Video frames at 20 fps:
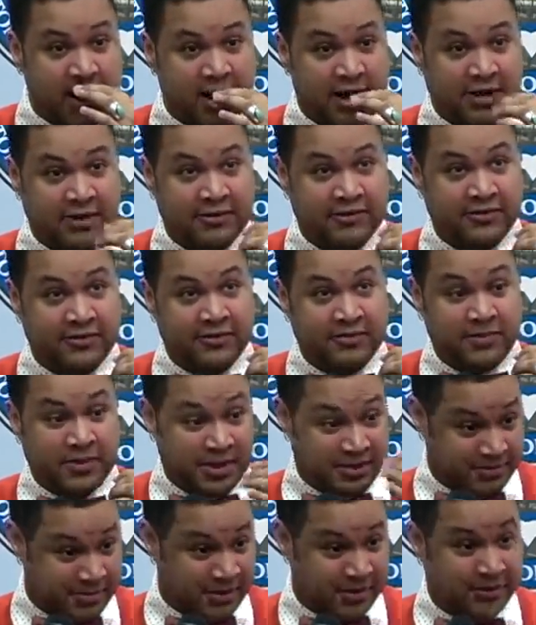of
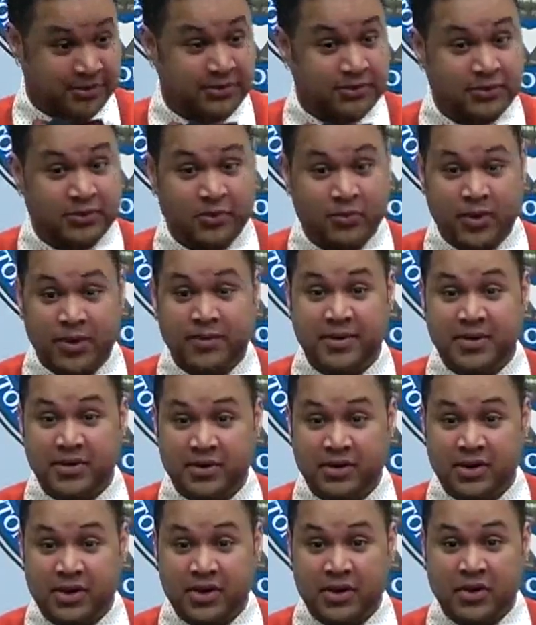people,
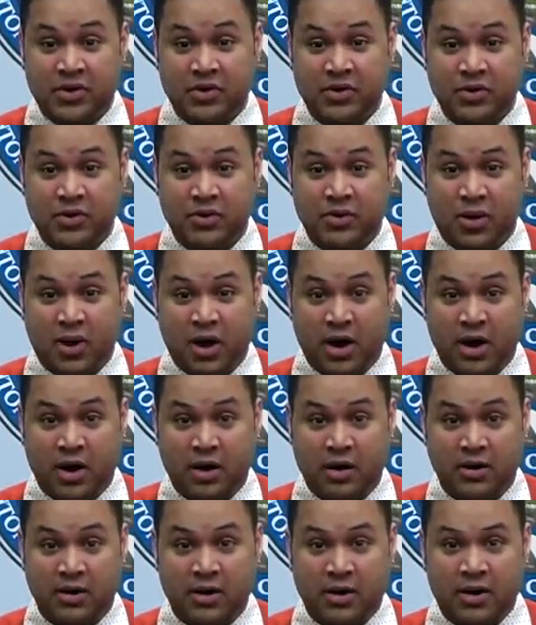women who
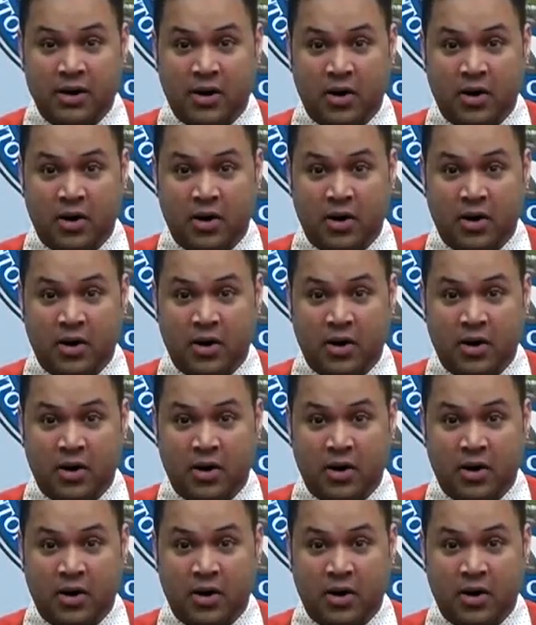are